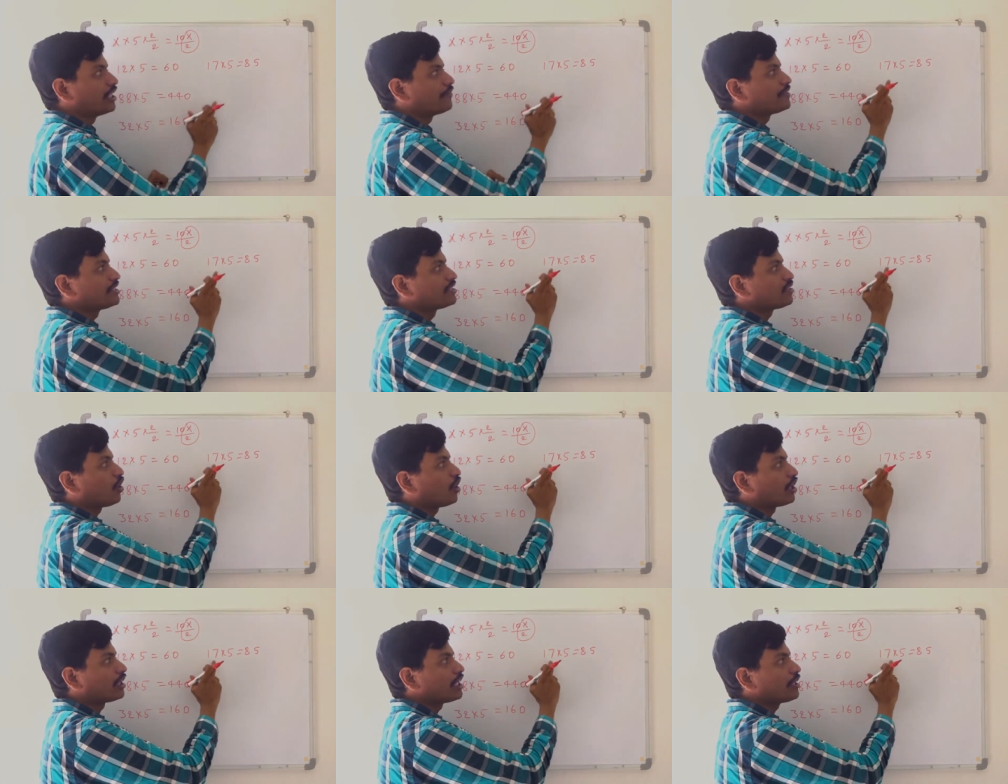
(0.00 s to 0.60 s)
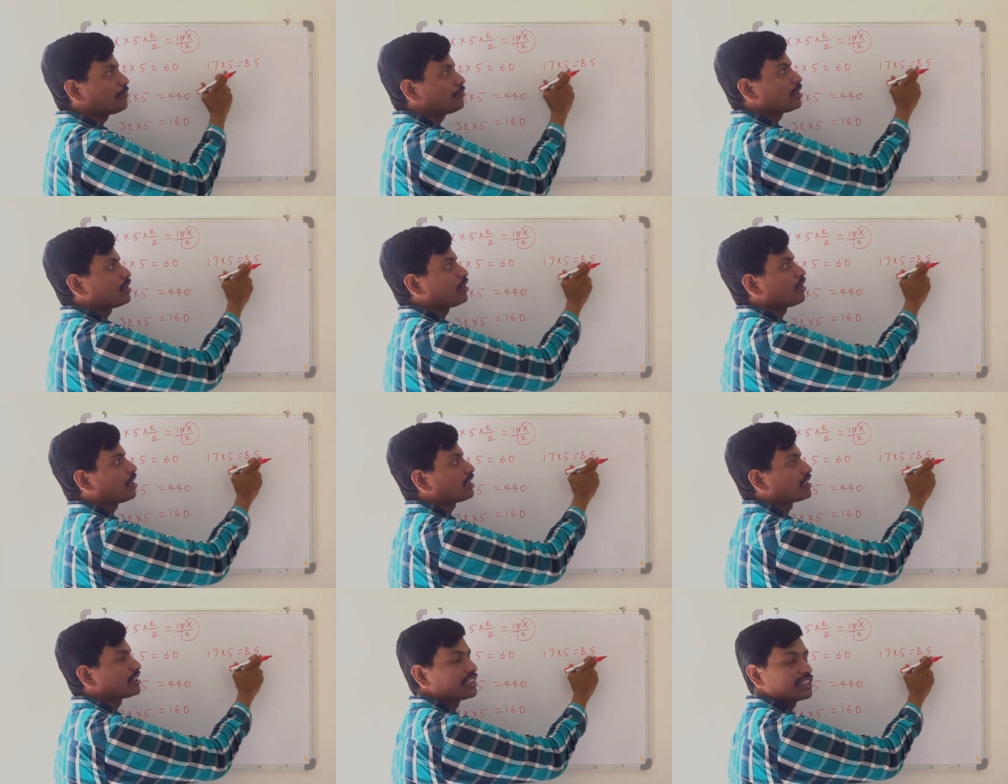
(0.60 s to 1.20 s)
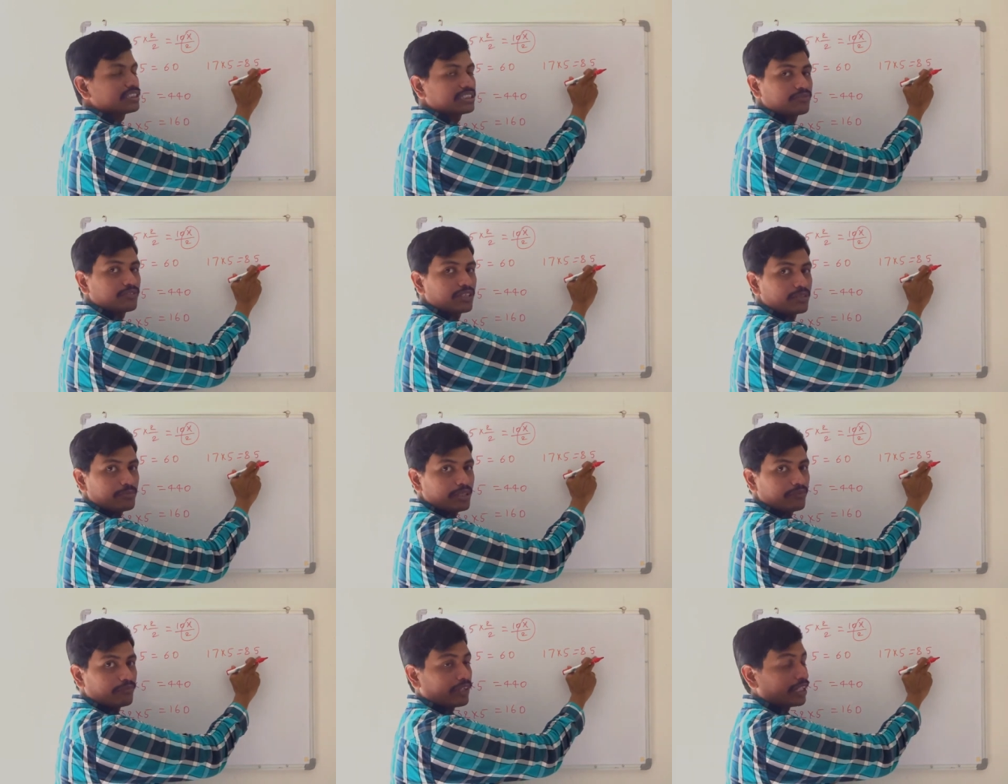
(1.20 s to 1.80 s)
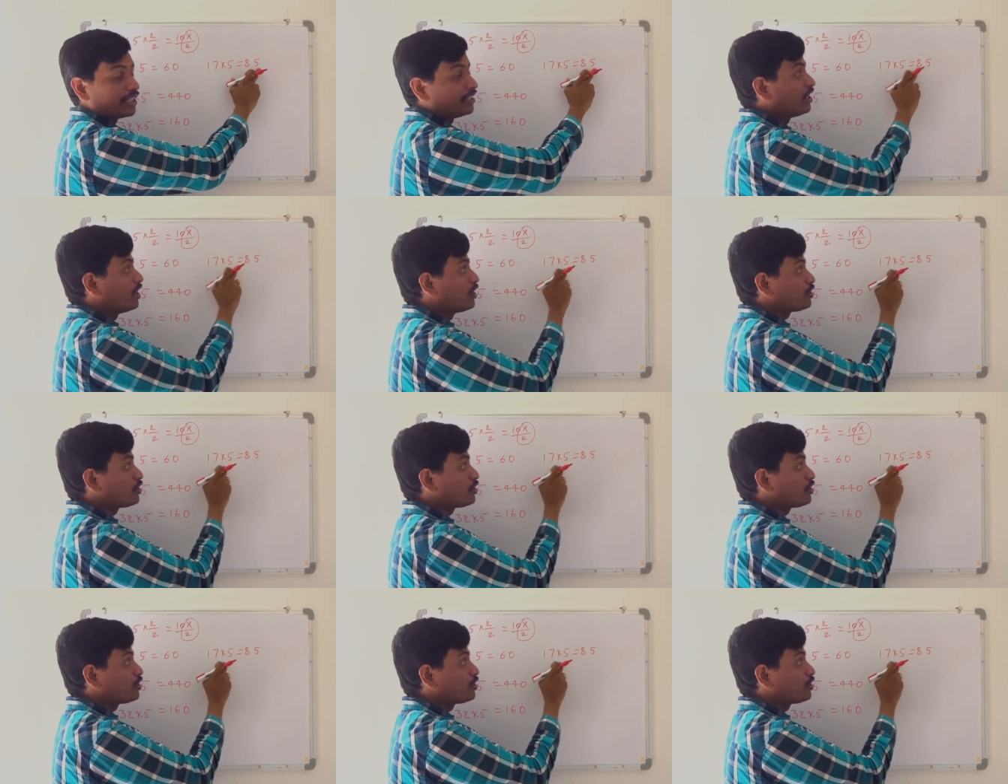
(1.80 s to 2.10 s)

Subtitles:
If it is odd number, last digit will be 5.